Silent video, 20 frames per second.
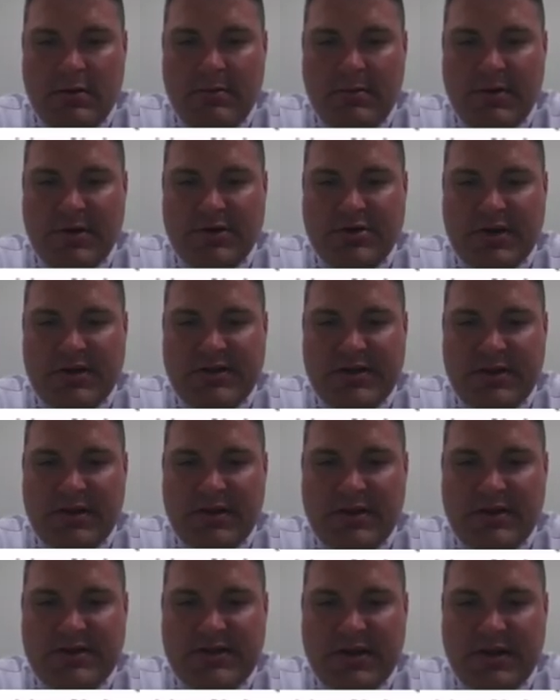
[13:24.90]
I'm going to try something
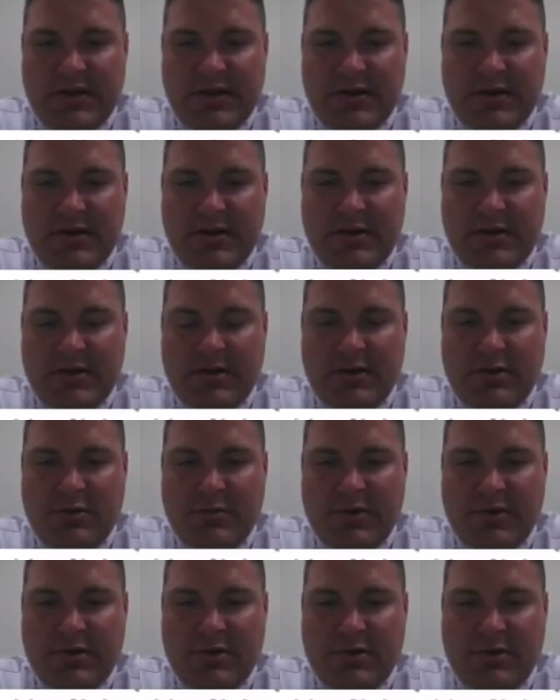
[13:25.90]
in a second here, and I
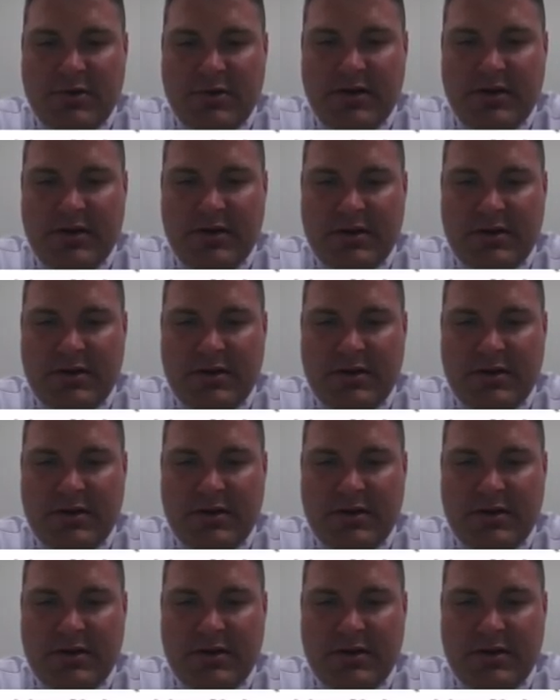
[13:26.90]
hope you don't mind.